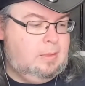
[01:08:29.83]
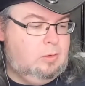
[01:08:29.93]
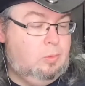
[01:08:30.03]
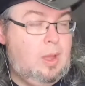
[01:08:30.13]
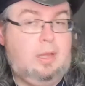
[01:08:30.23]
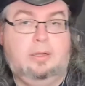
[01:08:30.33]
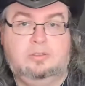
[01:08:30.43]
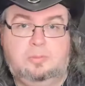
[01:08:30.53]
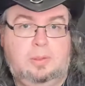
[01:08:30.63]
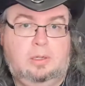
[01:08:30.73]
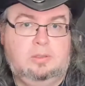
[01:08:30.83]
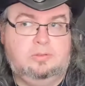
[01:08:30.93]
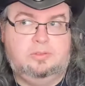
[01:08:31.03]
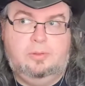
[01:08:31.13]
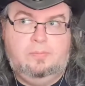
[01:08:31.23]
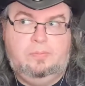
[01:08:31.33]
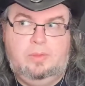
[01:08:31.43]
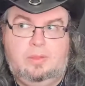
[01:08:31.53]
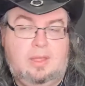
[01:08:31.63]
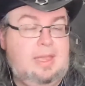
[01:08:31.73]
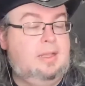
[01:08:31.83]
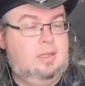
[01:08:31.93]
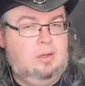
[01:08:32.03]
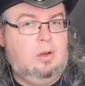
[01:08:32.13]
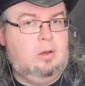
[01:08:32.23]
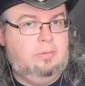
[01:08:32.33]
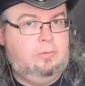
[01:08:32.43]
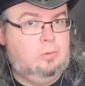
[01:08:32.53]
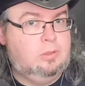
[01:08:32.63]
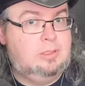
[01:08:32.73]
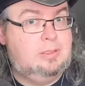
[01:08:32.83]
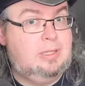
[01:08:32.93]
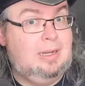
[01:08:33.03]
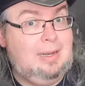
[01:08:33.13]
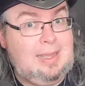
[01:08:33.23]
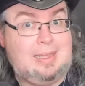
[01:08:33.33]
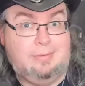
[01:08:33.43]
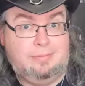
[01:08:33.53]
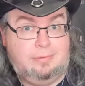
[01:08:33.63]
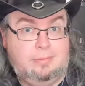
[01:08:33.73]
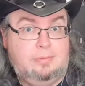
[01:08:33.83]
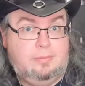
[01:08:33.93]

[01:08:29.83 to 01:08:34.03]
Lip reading: workers, because they cannot afford to leave.